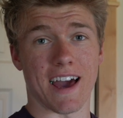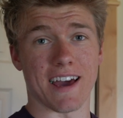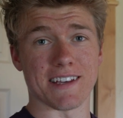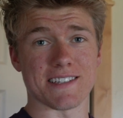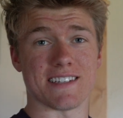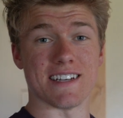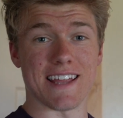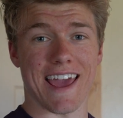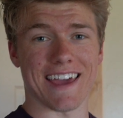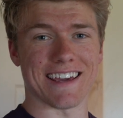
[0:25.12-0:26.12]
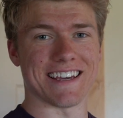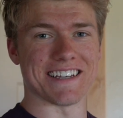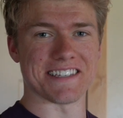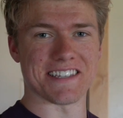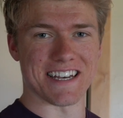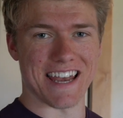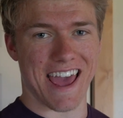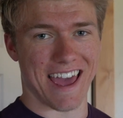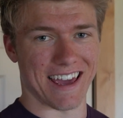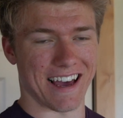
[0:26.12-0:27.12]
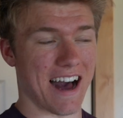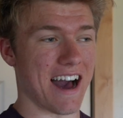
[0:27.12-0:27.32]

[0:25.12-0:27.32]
guys, today is the day.